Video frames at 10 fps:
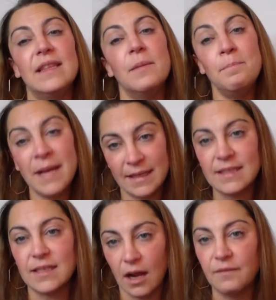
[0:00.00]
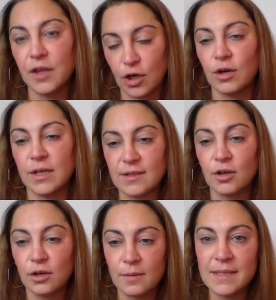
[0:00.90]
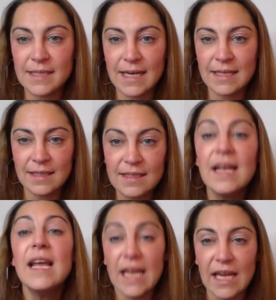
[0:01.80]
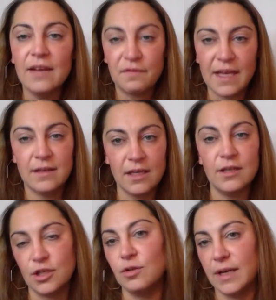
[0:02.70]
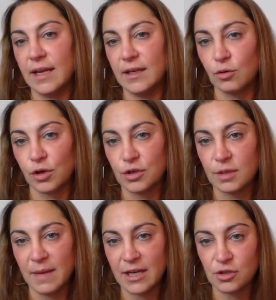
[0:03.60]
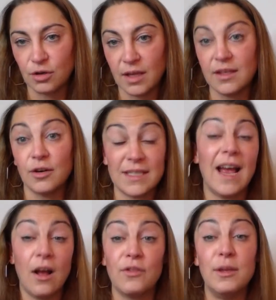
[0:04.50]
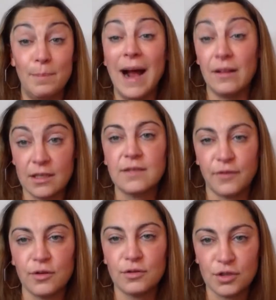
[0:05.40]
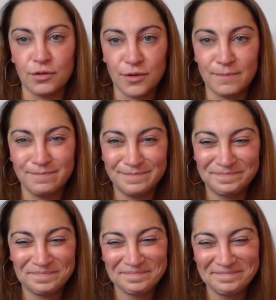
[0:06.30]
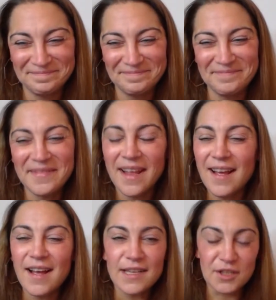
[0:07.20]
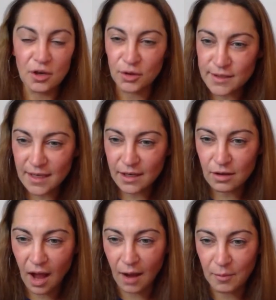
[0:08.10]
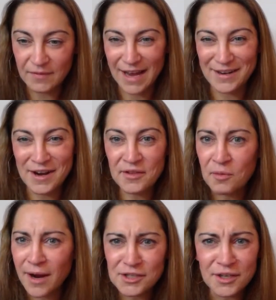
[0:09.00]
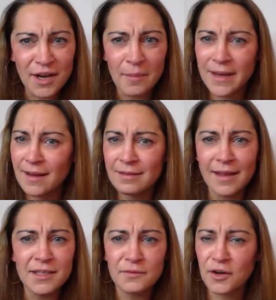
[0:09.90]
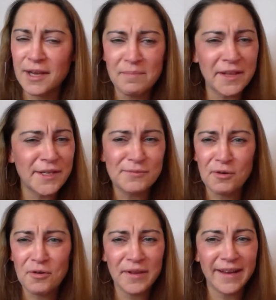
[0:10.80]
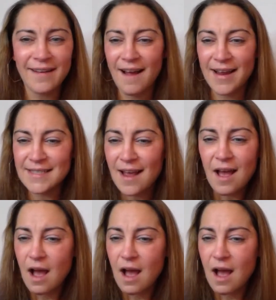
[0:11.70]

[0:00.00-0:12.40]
in the midst of the current circumstances, if they need to, in order to make sure that there is a healthy balance for their children. So it looks like we've got another question coming in. Thanks for keeping these rolling, guys.